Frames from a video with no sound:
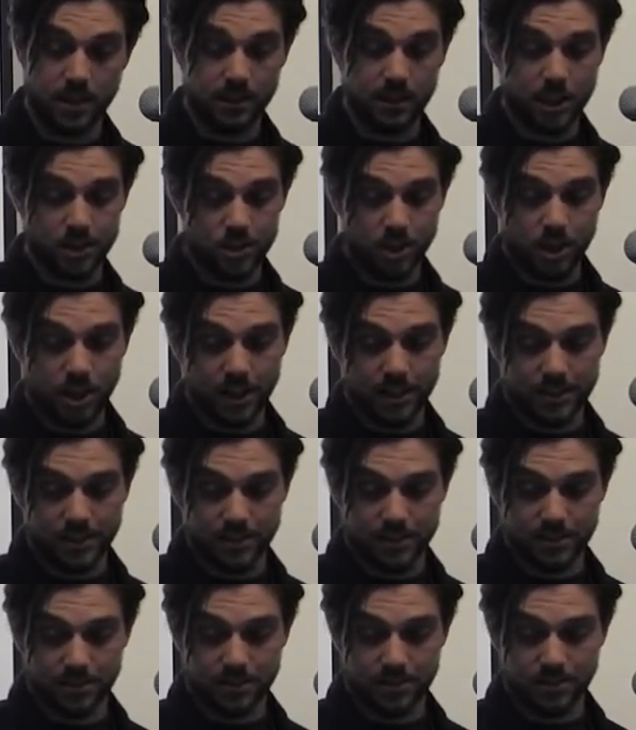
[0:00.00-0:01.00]
Dutch
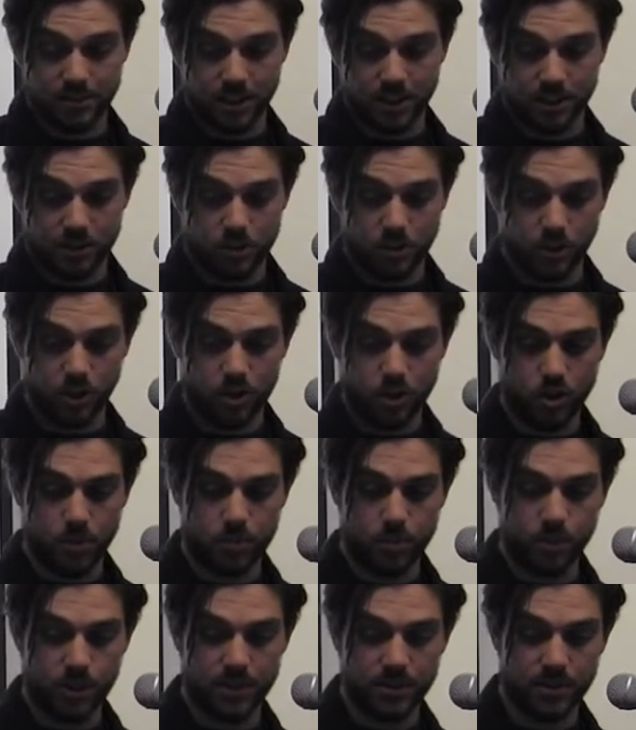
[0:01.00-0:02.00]
artists started to
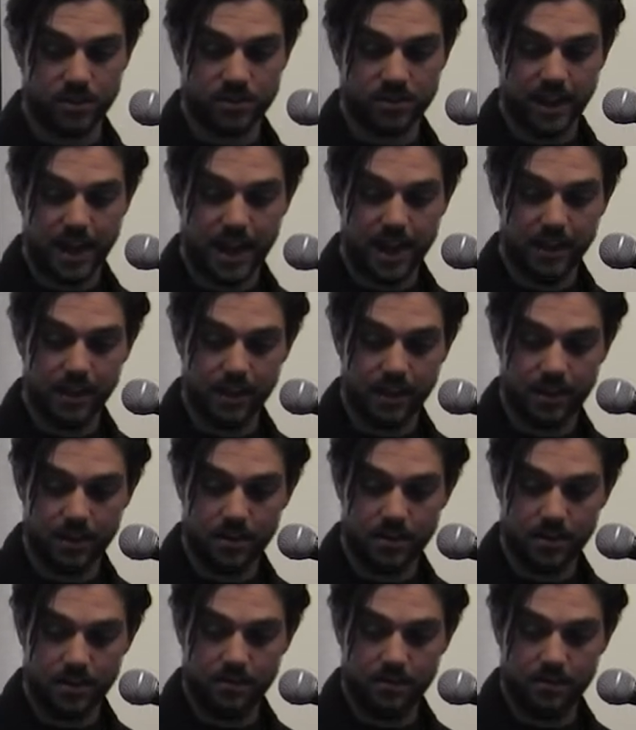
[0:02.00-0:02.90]
incorporate these highly